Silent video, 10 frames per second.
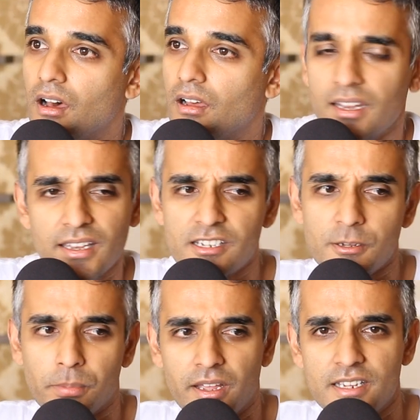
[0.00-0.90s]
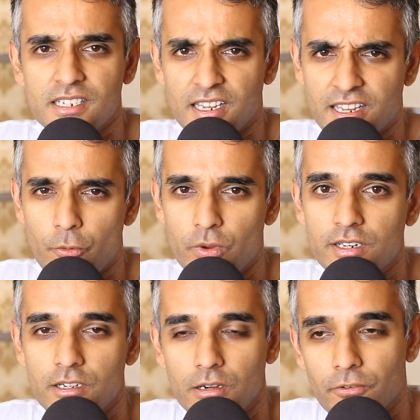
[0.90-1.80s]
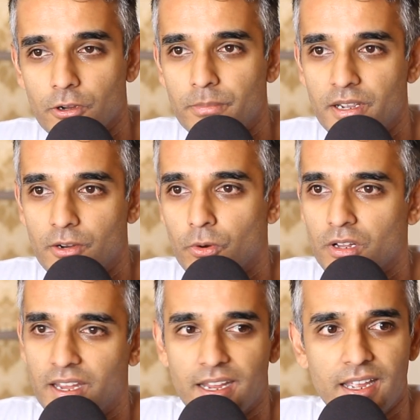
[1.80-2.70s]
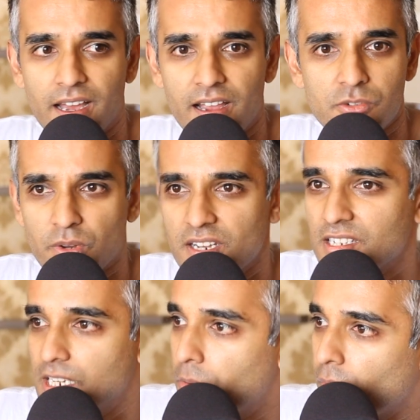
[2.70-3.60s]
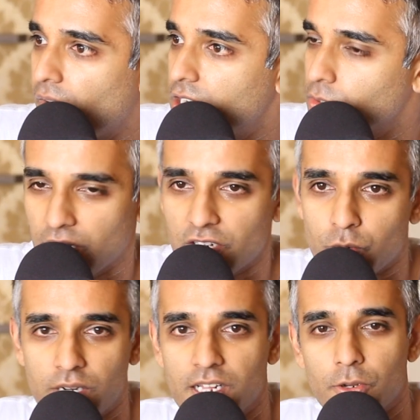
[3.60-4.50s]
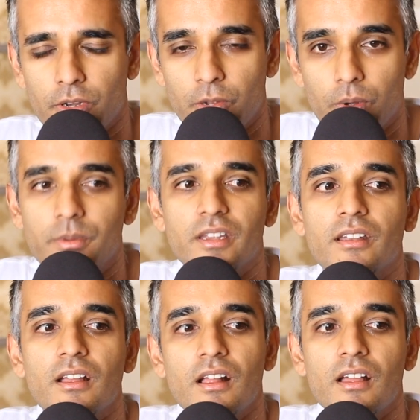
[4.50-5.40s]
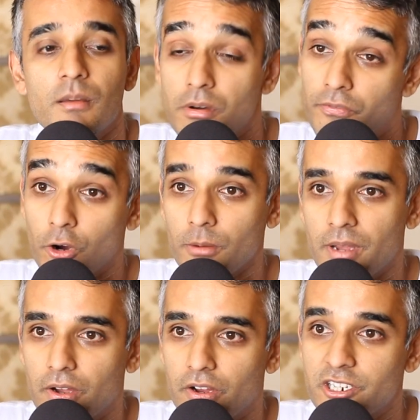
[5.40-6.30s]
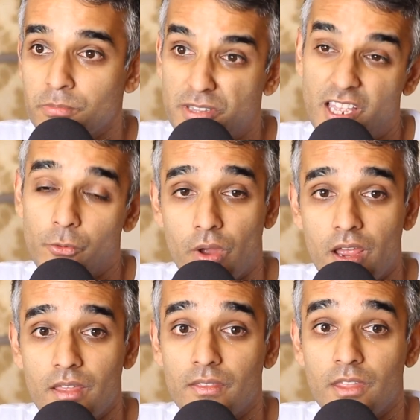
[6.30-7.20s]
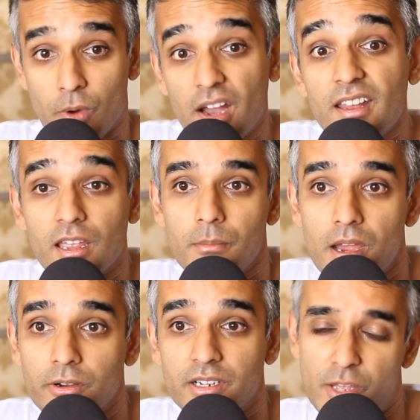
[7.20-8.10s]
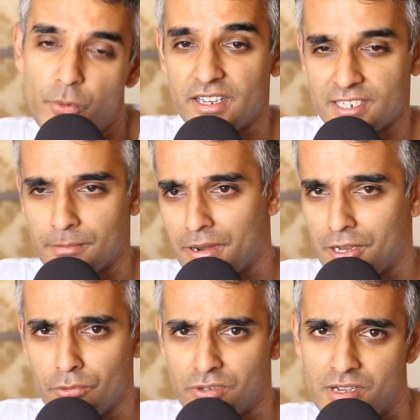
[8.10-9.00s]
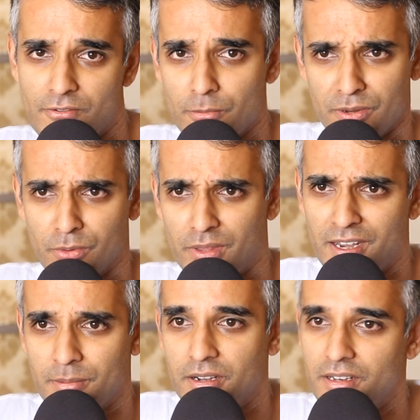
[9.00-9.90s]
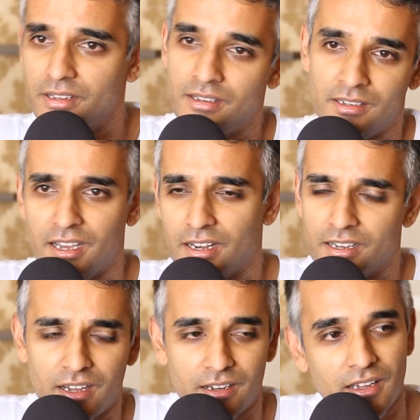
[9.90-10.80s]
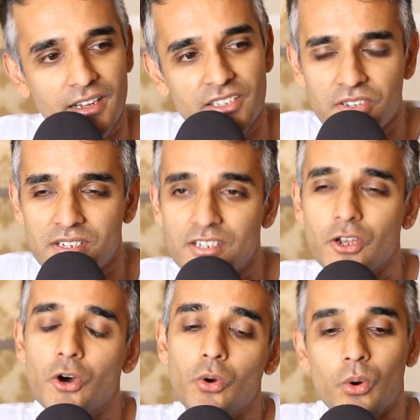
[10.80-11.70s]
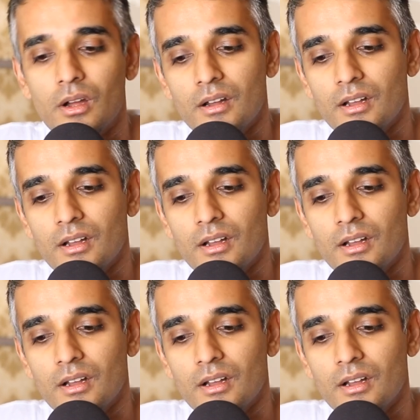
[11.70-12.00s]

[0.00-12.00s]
India is a place, getting it real here for a bit, where like guys want to sleep around with like 20, 30 women before marriage, but then when they want to get married, they want somebody who's never been with anybody and yada, yada. And it's just so,